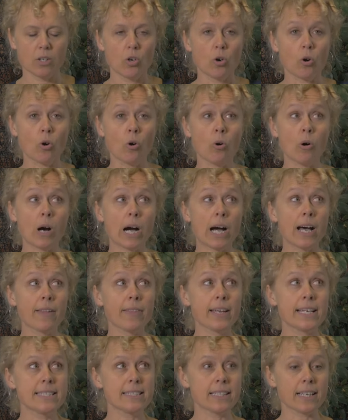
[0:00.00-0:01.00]
Or are
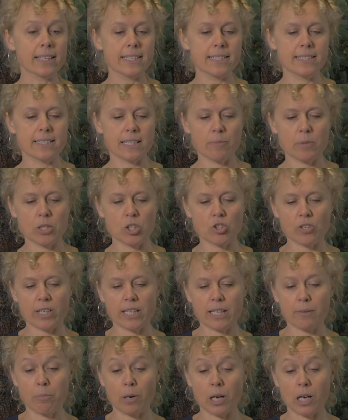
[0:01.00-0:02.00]
they studies
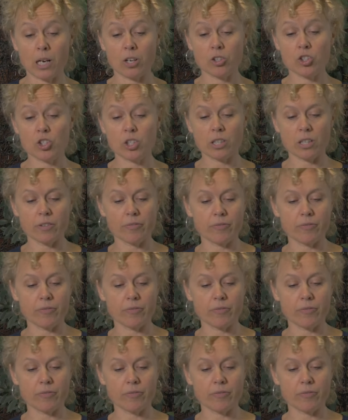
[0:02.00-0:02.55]
demonstrating biological